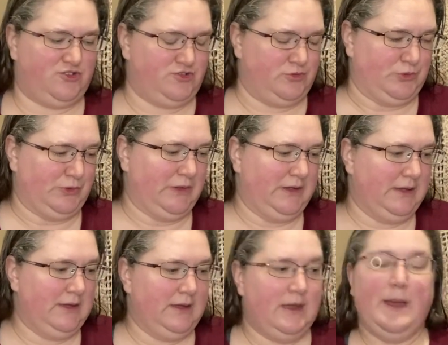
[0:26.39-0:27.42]
to
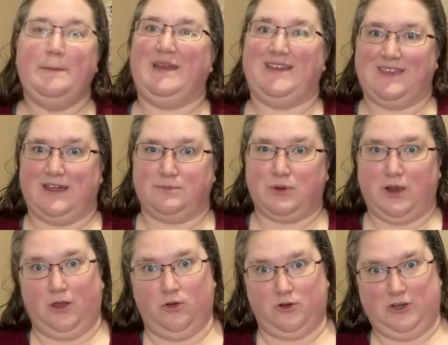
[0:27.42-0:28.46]
make that a
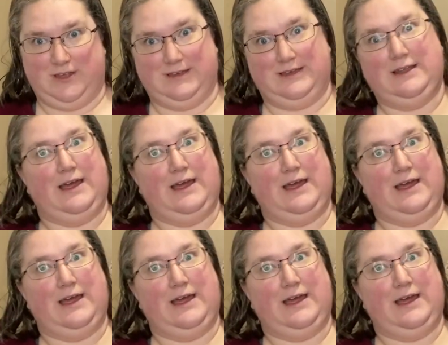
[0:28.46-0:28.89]
priority again.